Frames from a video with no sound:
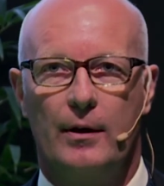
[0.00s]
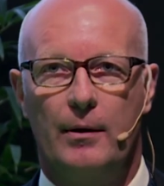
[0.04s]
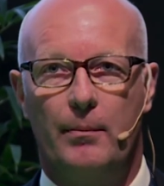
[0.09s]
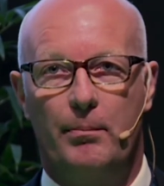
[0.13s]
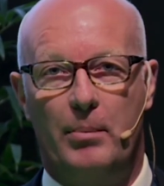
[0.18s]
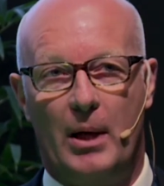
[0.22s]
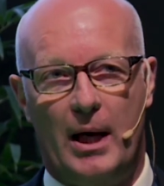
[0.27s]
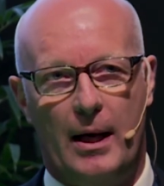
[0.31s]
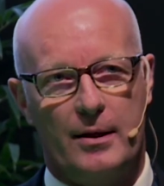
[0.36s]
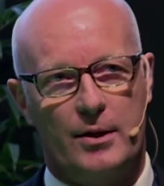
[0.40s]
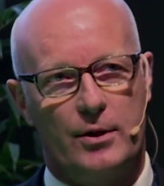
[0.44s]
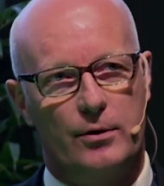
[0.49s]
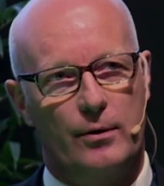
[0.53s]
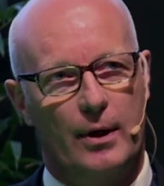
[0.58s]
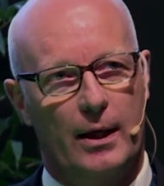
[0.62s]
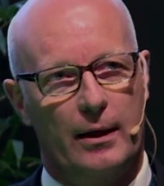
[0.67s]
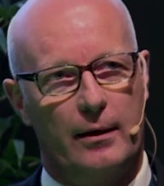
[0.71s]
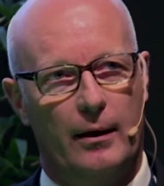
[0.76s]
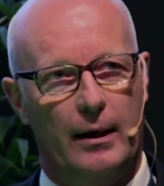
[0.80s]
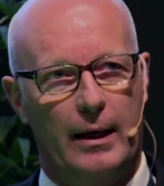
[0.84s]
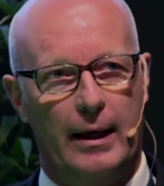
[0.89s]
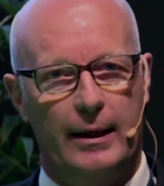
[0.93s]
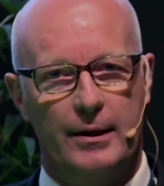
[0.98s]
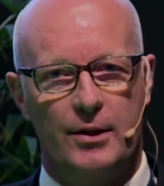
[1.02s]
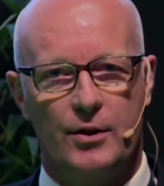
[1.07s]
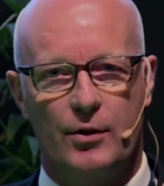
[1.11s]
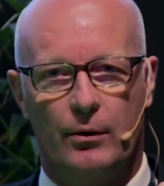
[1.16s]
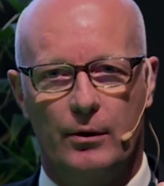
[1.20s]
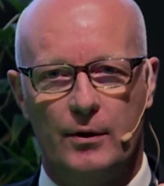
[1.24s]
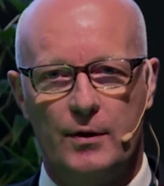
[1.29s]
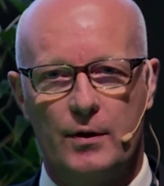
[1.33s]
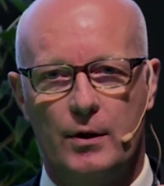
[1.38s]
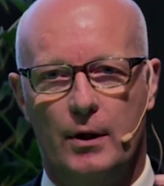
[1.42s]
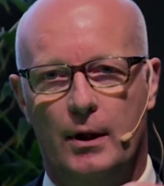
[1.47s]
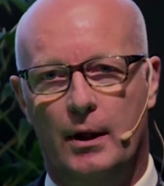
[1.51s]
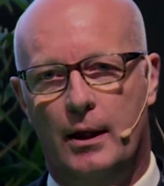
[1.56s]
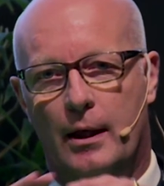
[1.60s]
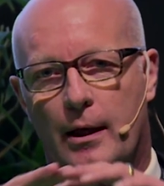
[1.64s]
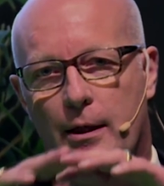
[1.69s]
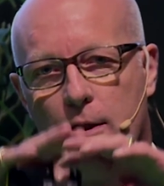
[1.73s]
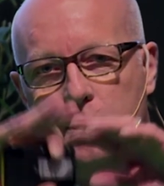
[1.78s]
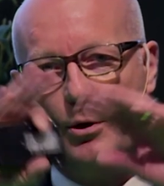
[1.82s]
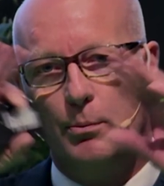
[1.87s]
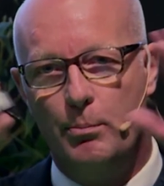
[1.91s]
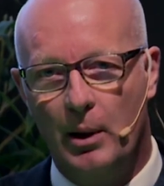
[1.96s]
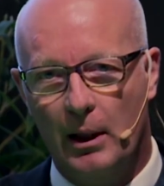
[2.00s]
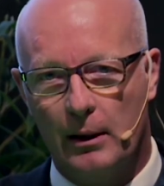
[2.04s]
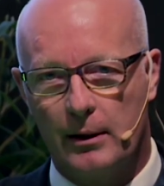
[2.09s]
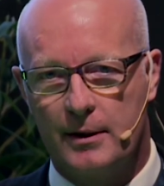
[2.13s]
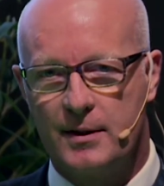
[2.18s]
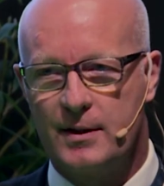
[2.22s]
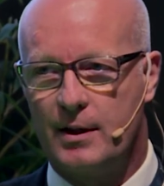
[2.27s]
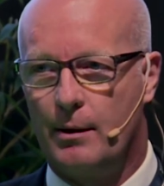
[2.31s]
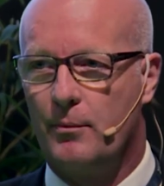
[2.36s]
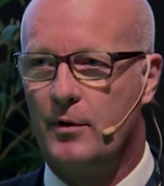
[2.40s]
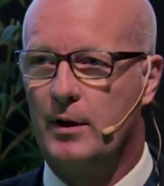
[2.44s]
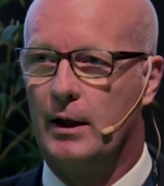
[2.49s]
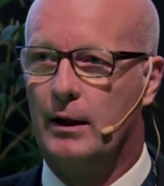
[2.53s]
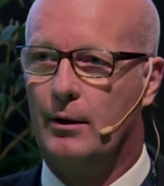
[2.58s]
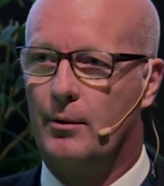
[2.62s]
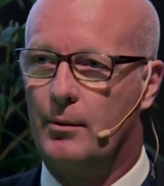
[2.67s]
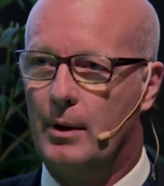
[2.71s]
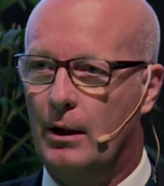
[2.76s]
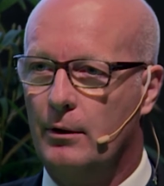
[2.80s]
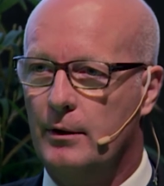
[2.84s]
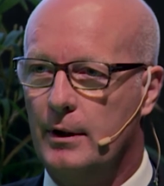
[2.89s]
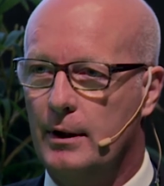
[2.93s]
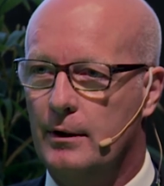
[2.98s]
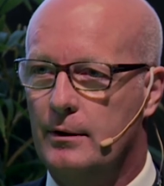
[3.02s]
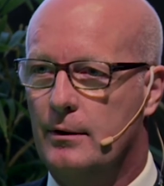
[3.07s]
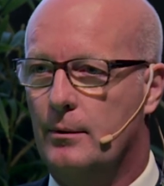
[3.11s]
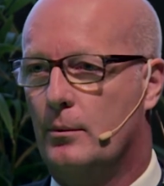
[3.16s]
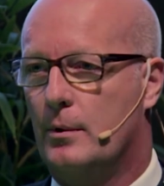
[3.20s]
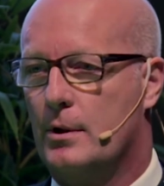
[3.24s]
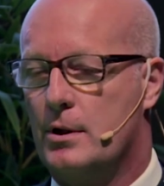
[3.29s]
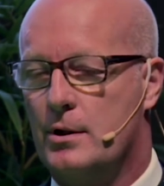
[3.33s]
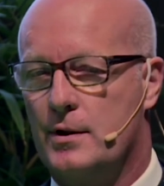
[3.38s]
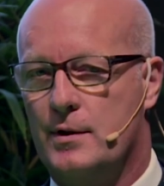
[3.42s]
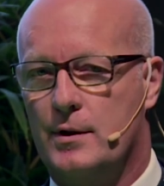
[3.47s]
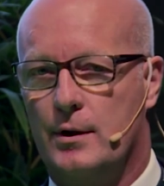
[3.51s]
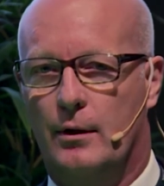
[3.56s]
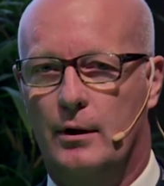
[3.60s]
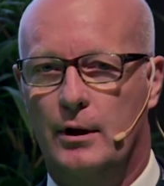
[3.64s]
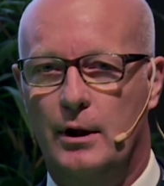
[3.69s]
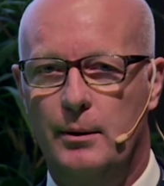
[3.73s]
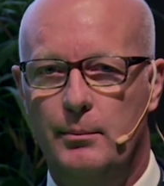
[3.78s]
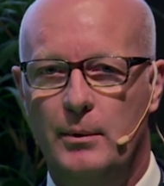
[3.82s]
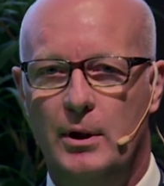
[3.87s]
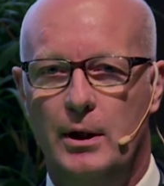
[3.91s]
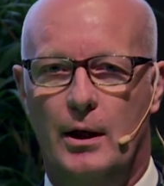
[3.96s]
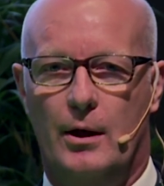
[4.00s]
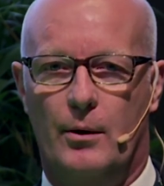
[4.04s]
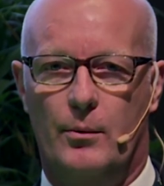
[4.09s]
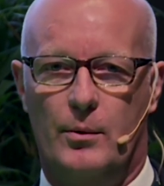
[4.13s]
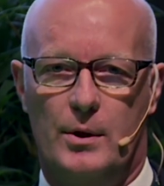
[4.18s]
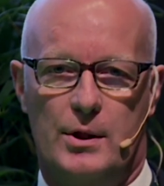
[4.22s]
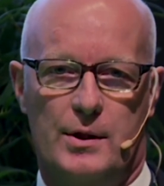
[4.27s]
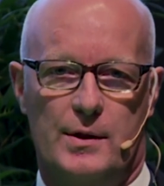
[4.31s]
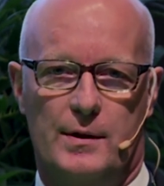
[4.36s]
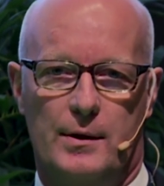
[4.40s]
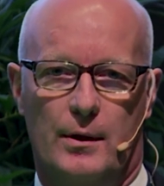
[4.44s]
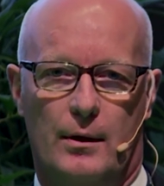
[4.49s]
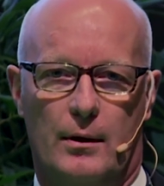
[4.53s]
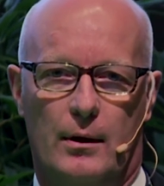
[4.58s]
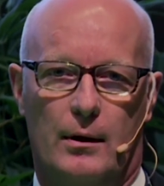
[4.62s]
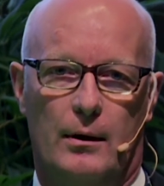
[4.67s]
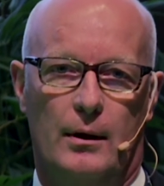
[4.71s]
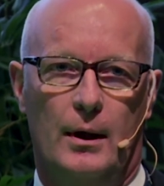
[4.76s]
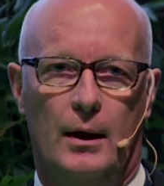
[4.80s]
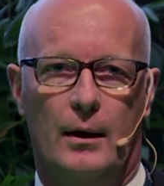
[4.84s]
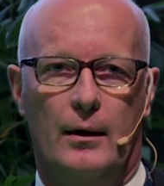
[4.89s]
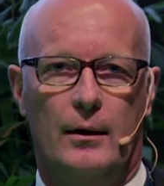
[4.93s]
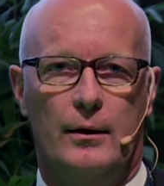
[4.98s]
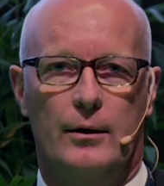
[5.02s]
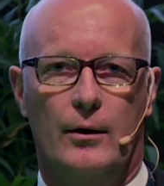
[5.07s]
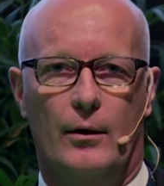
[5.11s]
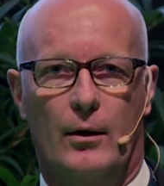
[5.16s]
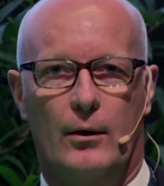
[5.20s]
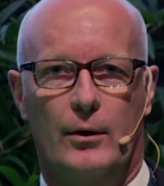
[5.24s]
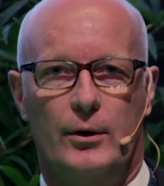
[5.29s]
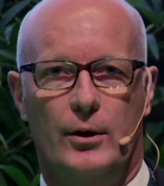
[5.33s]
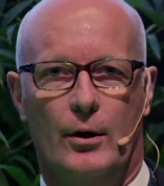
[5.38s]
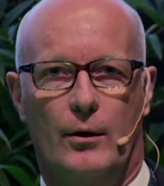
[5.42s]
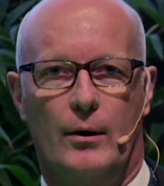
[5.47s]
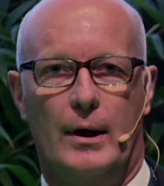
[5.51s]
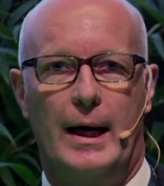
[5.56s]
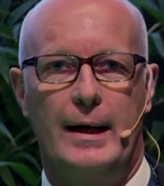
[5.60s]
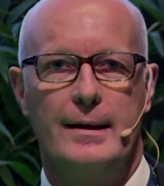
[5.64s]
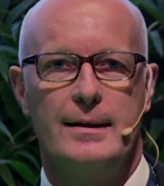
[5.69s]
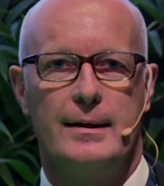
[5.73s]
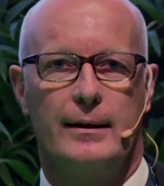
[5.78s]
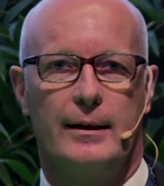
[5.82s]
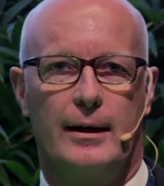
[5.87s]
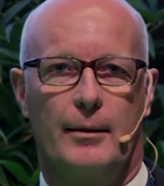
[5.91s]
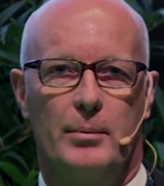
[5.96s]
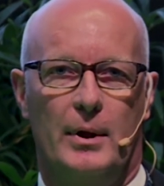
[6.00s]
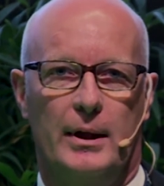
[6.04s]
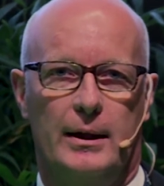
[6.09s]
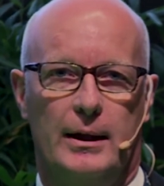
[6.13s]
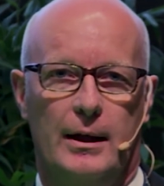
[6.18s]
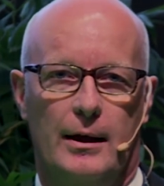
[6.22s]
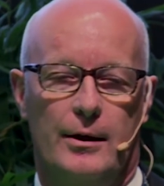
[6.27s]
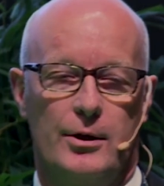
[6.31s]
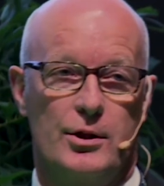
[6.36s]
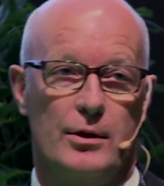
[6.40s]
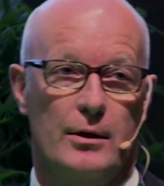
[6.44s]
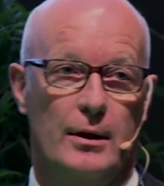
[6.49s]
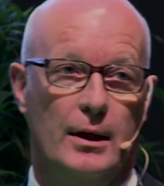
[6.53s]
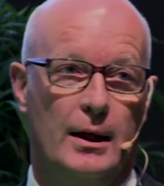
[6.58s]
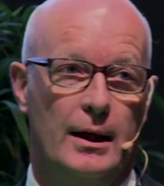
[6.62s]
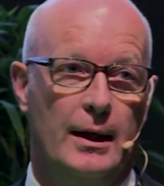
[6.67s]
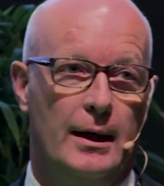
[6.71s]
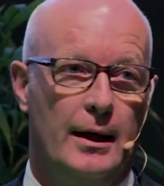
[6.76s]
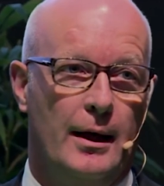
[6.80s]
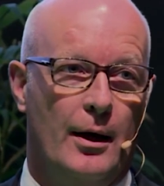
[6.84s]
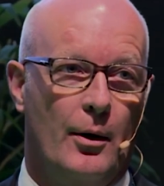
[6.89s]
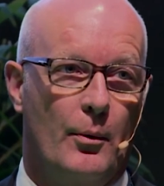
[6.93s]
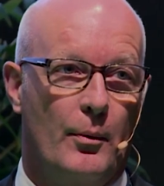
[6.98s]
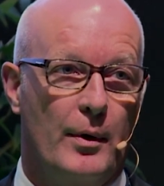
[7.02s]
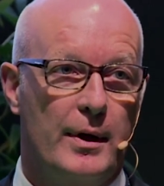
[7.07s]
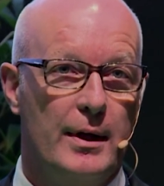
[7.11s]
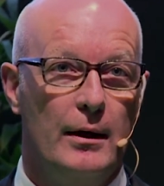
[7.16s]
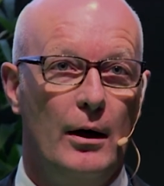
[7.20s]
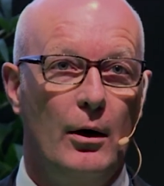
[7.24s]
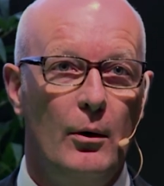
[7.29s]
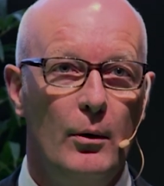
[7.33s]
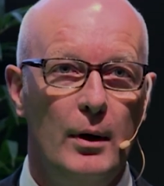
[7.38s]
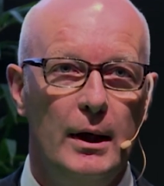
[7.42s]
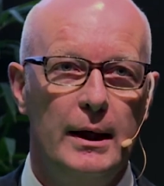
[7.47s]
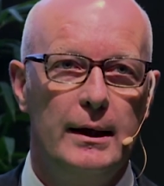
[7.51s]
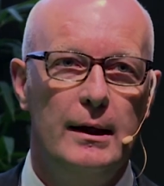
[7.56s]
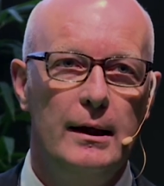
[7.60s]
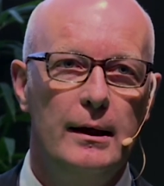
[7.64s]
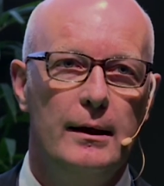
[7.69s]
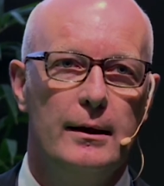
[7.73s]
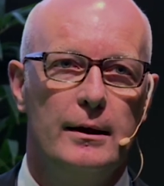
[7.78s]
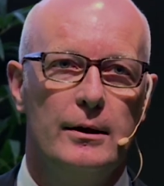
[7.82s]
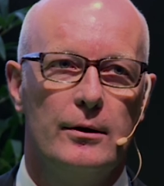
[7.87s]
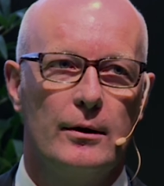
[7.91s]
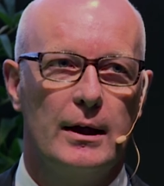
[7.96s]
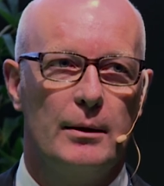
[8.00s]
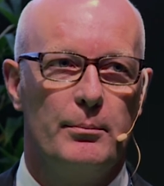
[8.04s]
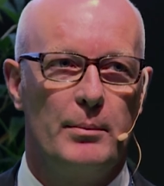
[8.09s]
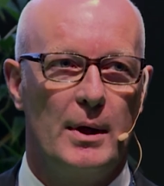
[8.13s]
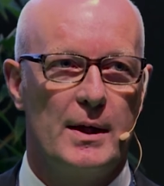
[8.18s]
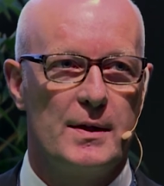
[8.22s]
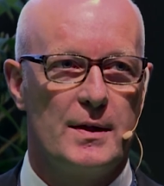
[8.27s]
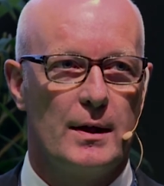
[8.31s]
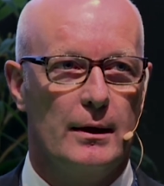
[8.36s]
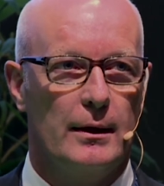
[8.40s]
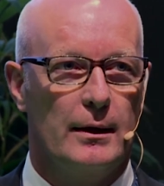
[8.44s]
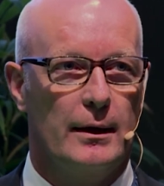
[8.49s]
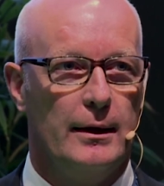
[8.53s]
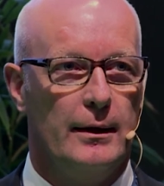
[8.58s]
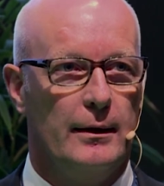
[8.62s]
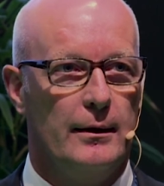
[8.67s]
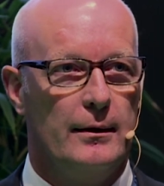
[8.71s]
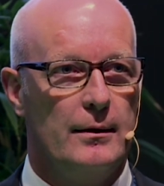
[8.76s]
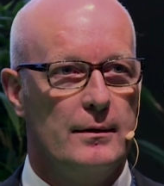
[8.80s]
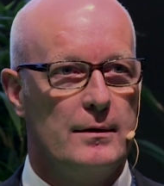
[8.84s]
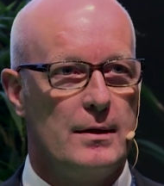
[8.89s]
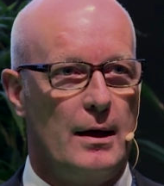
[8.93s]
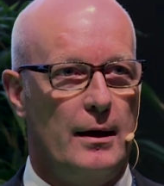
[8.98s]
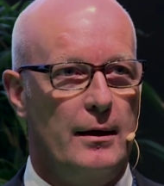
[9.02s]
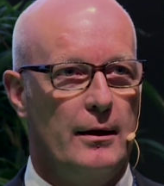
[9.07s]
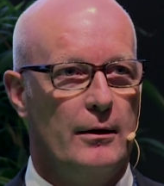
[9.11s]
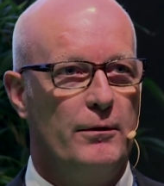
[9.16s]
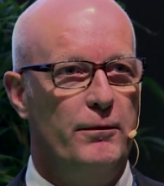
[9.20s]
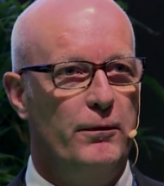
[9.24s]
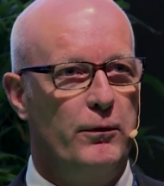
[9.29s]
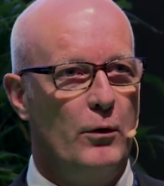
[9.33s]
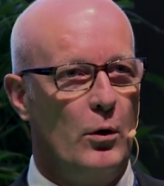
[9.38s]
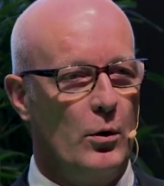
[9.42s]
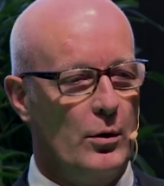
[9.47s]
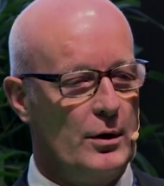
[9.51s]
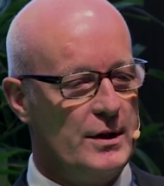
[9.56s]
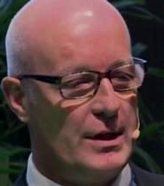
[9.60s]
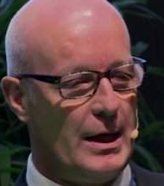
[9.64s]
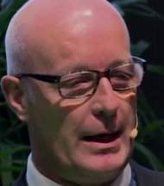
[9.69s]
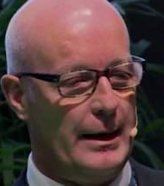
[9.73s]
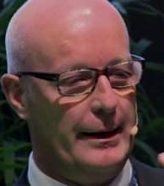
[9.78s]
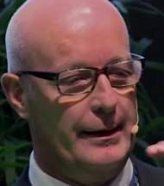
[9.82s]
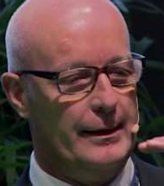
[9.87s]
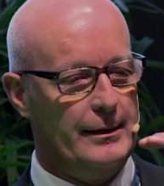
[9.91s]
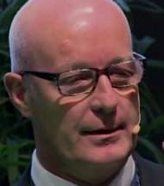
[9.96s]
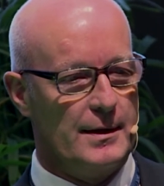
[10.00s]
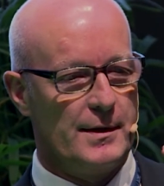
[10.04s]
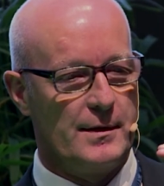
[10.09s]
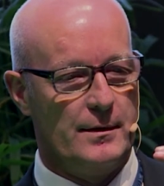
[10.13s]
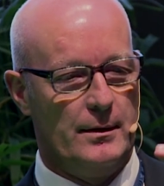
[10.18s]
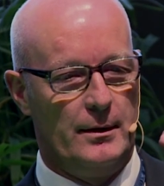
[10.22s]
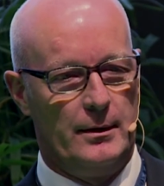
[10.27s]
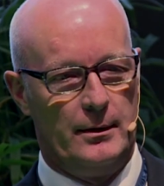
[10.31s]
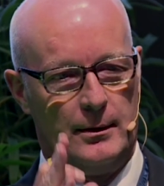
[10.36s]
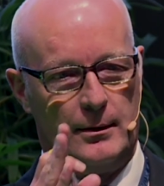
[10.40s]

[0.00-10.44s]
in the past, you had a light source, and you built something around it, which is your luminaire, which is your, your, your lighting application. With an OLED, you can basically take four tiles,